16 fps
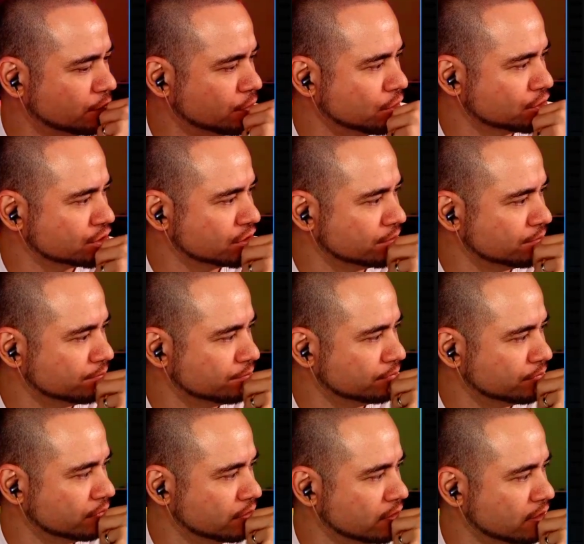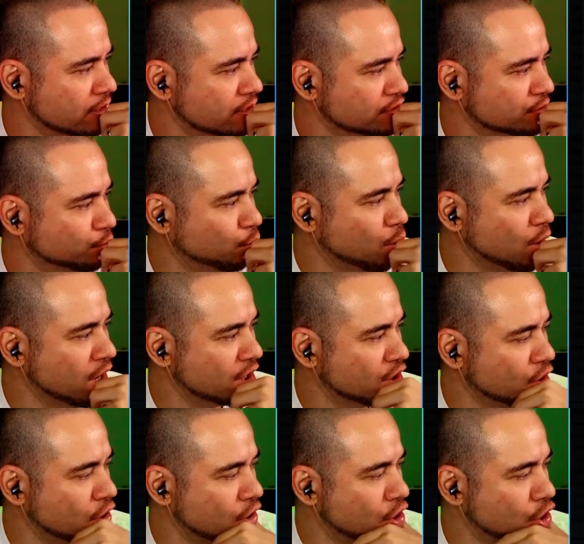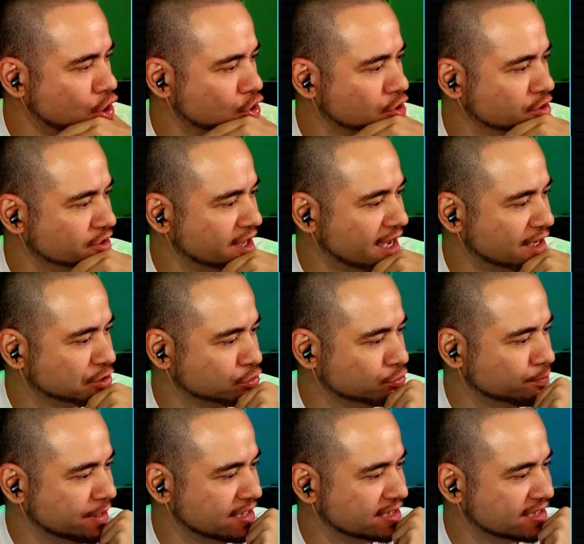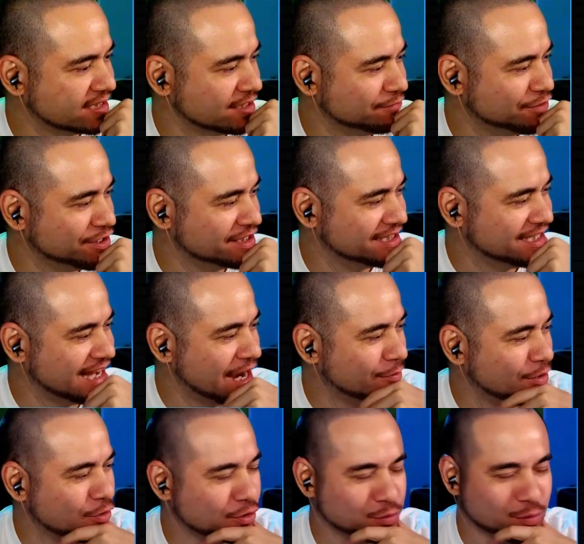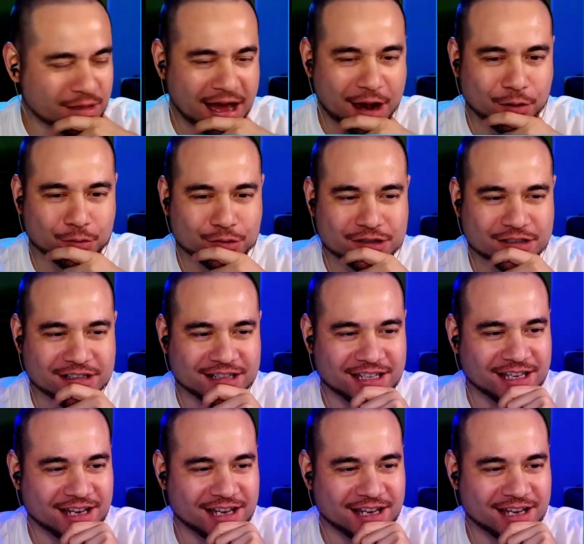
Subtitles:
got some work on the actual piece itself. You can see how he looks without the